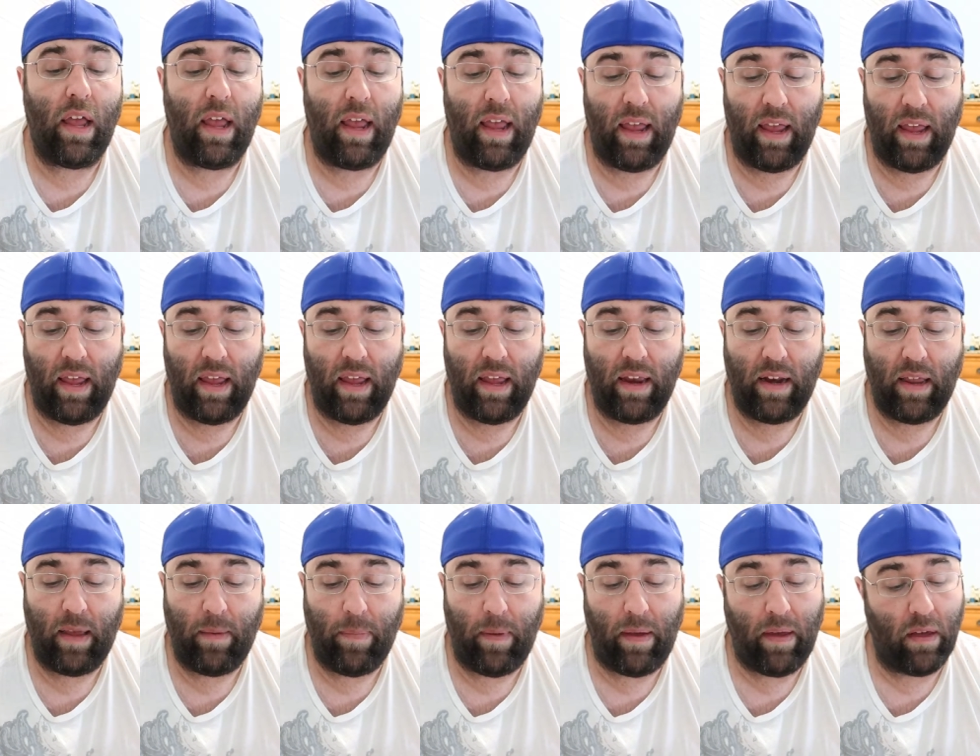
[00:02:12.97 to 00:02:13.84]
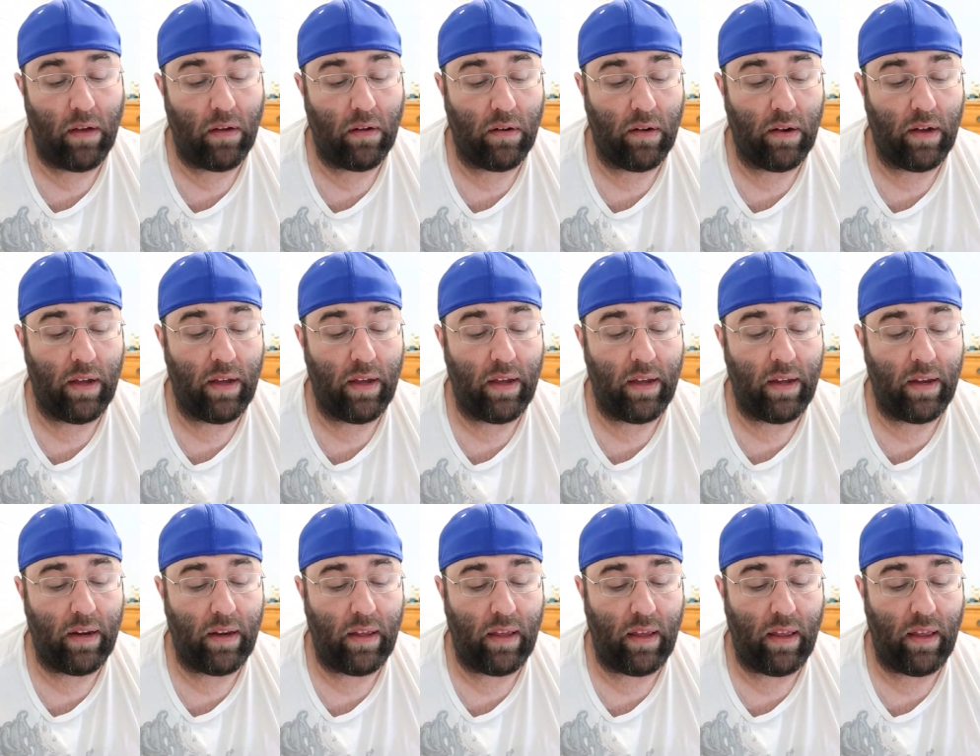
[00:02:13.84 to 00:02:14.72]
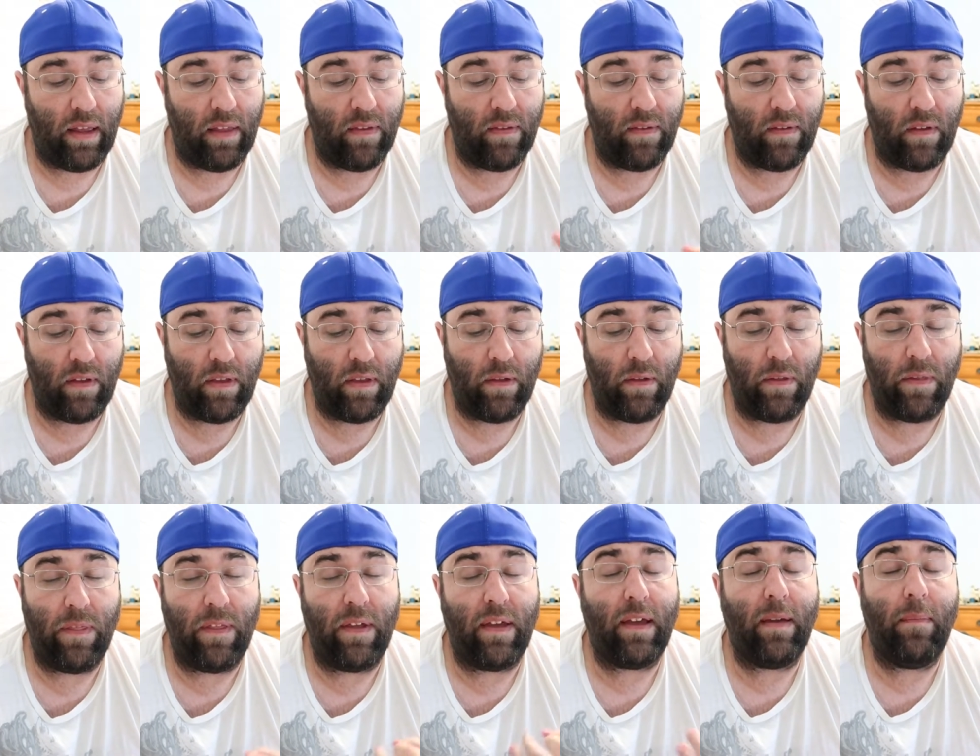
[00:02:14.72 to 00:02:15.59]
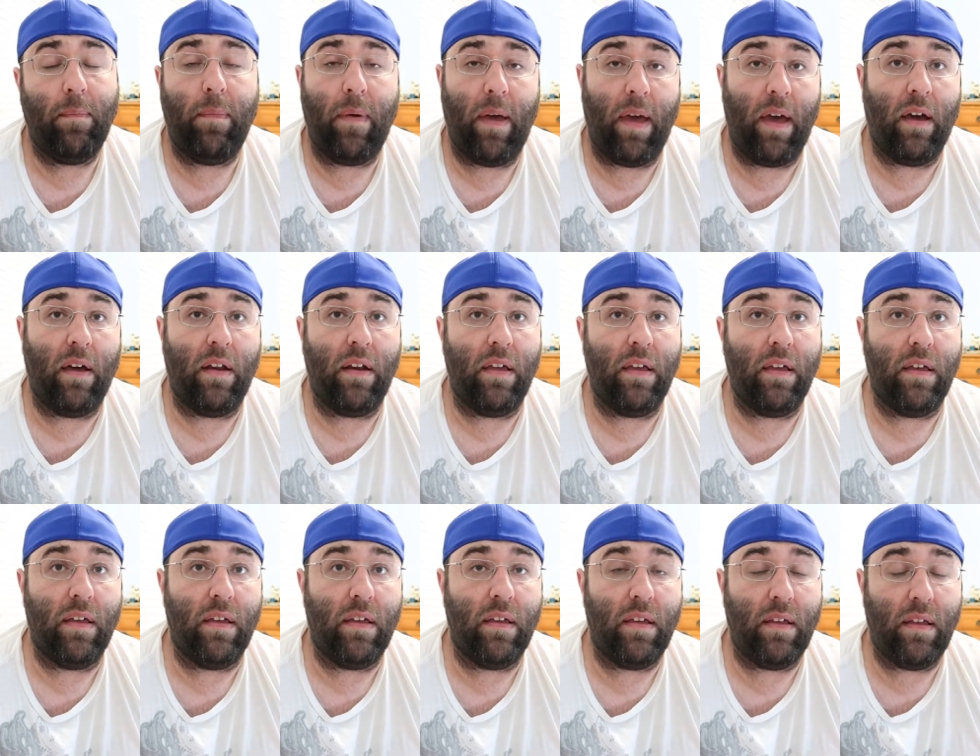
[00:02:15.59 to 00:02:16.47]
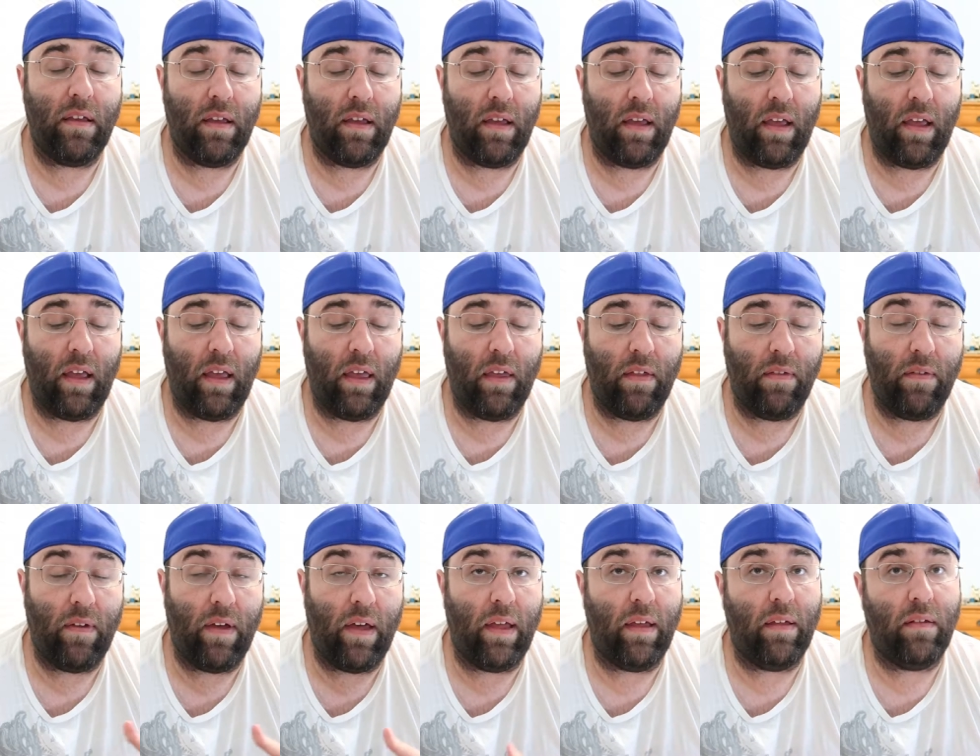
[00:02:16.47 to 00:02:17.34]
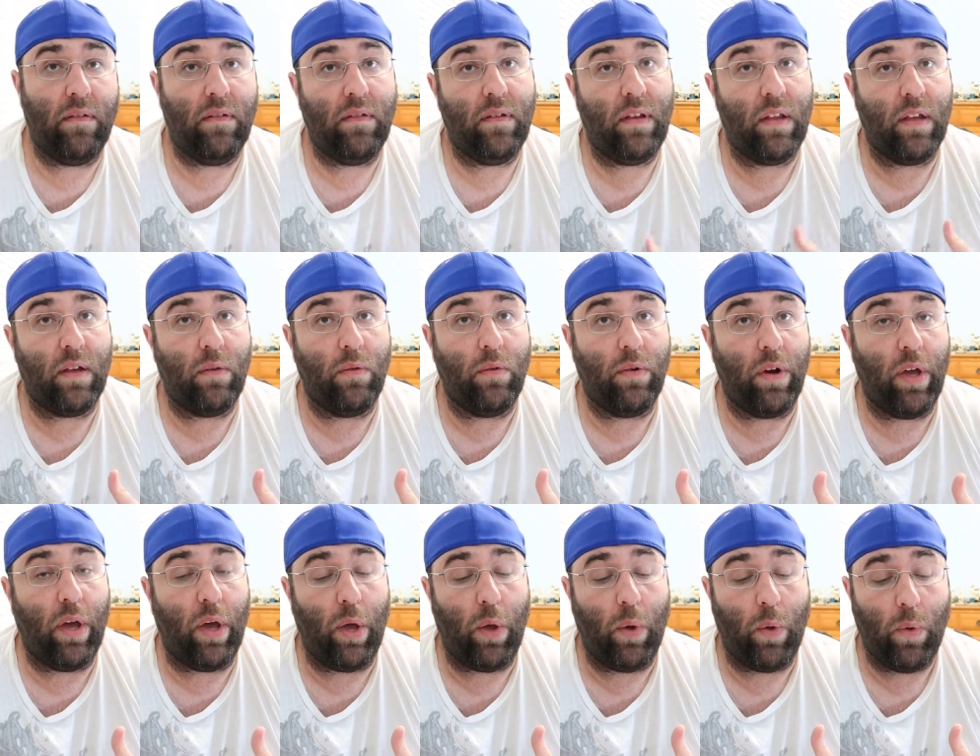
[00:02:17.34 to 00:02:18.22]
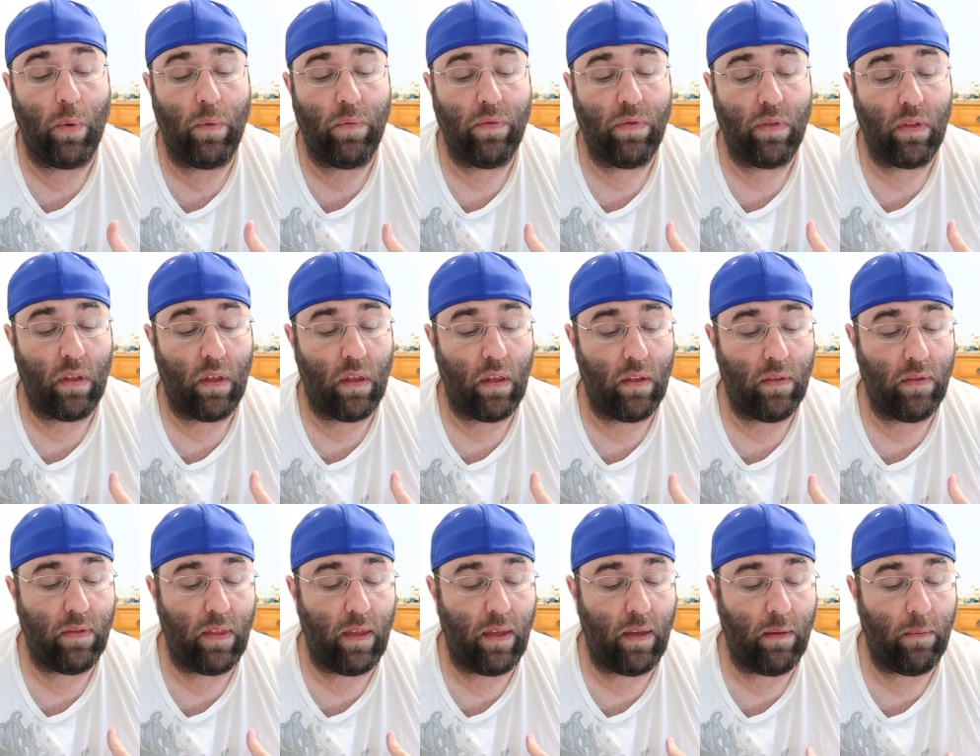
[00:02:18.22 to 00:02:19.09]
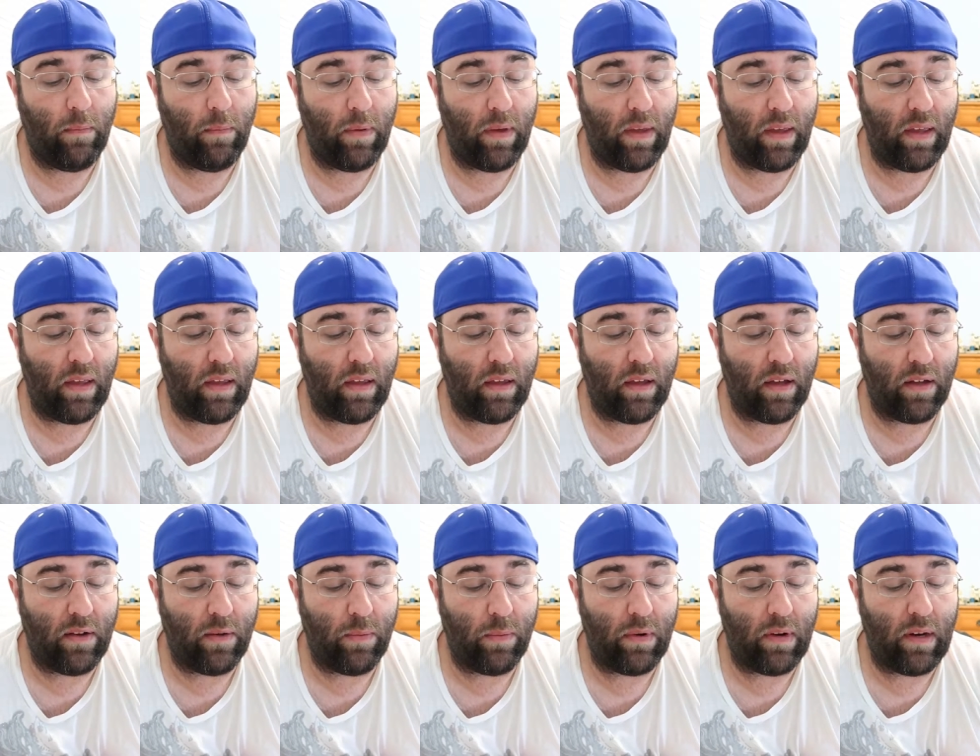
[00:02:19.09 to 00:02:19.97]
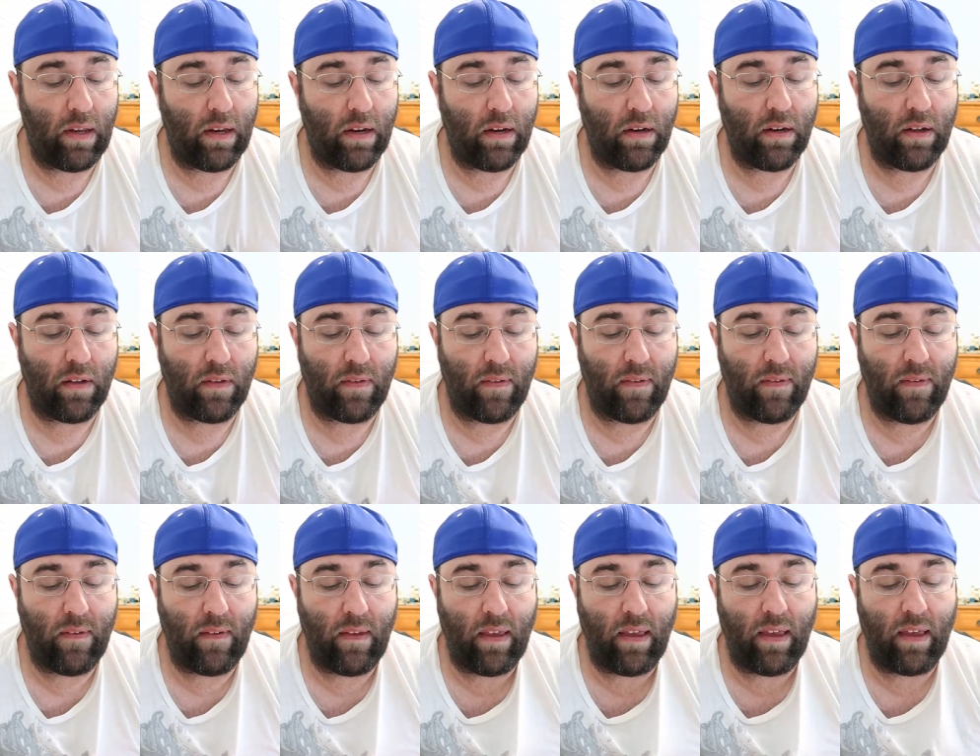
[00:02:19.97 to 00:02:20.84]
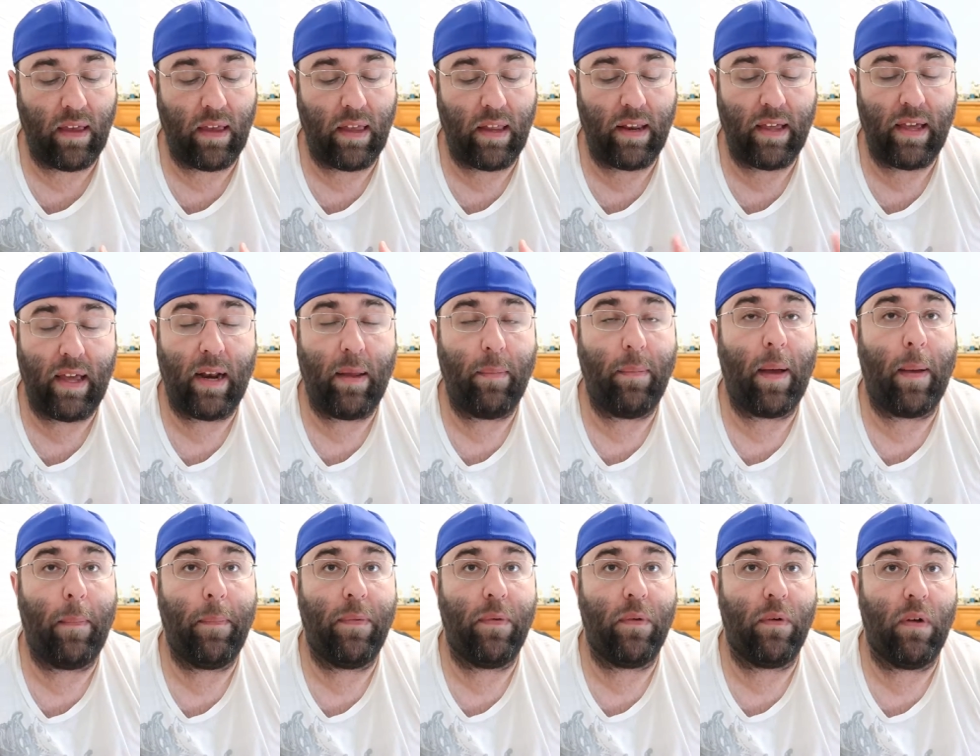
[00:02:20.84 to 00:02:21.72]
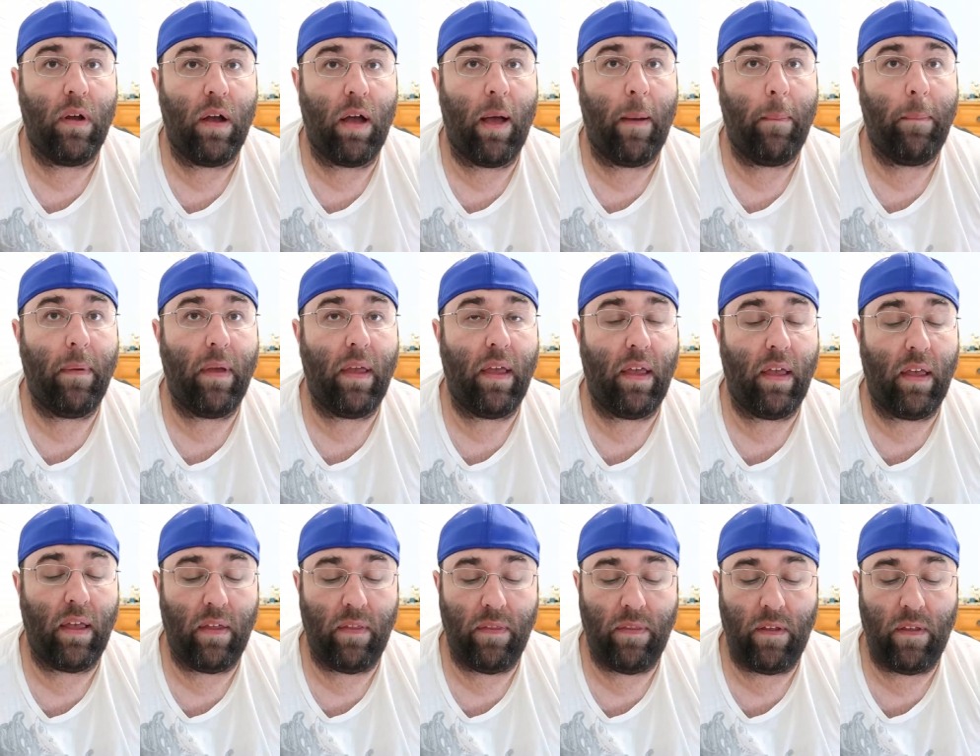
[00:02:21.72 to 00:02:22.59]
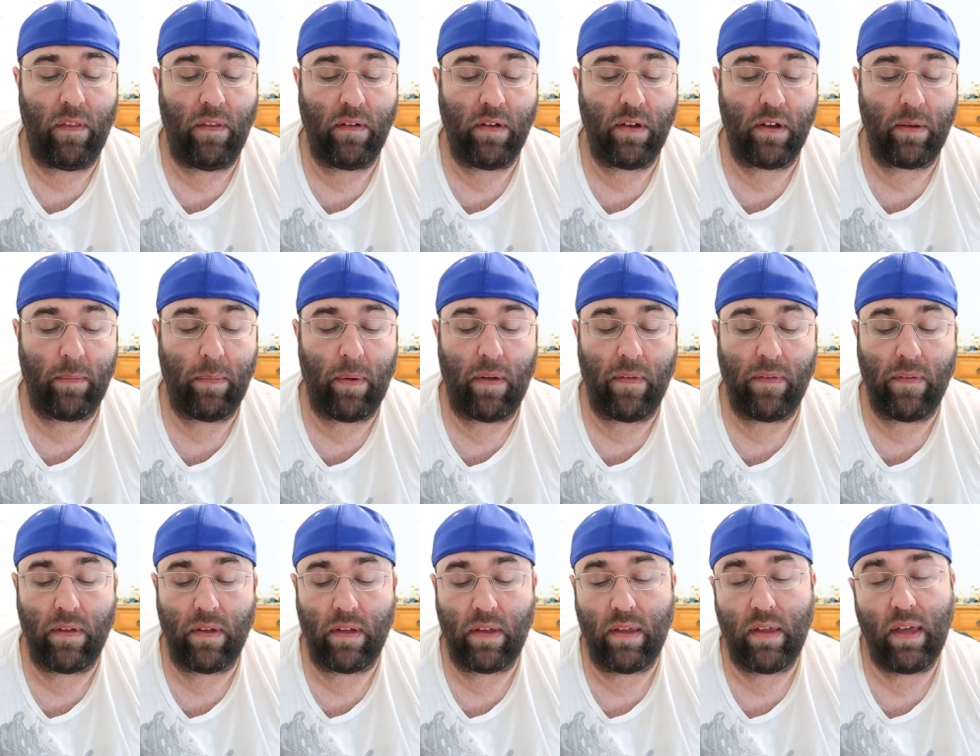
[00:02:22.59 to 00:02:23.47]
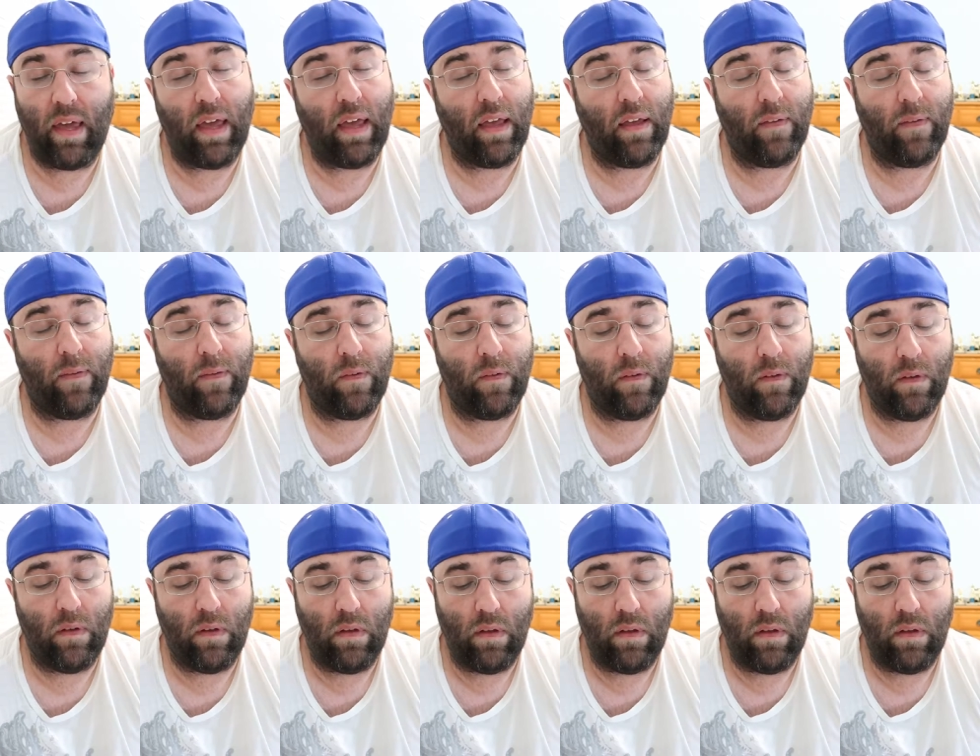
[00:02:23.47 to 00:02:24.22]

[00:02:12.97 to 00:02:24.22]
and a pay upgrade, and so he'll think about it and let Diggle know. Then we cut to where Dinah does the sing and it kind of peps her up, and then they talk about the case.